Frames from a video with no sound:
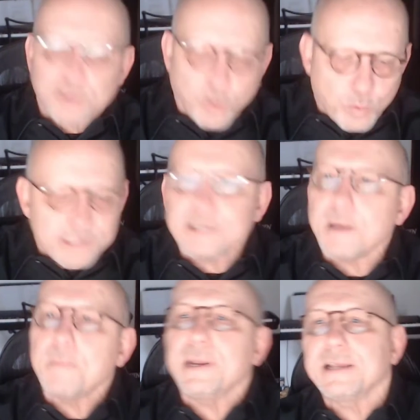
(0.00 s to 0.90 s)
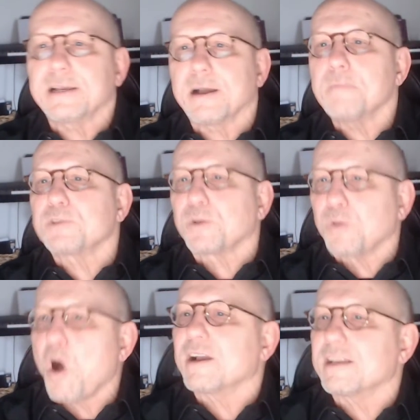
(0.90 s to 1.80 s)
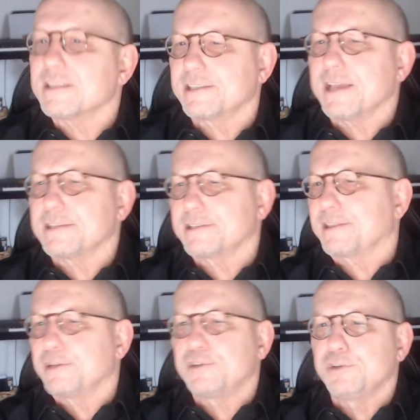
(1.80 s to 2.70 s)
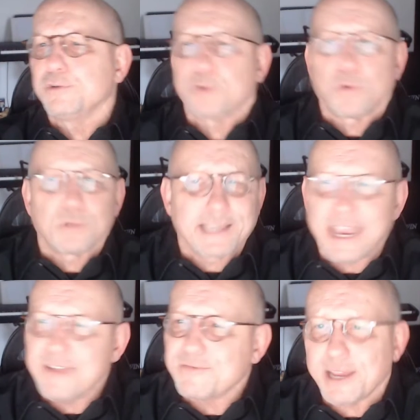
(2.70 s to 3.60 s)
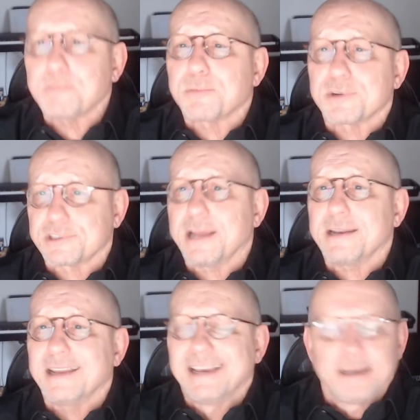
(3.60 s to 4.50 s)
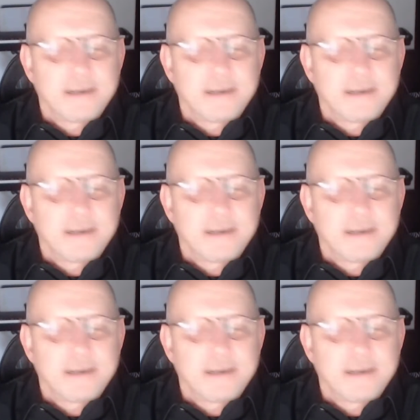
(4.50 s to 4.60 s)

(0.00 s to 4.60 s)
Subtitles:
So when somebody comes along and says that the Jews only gave 10%,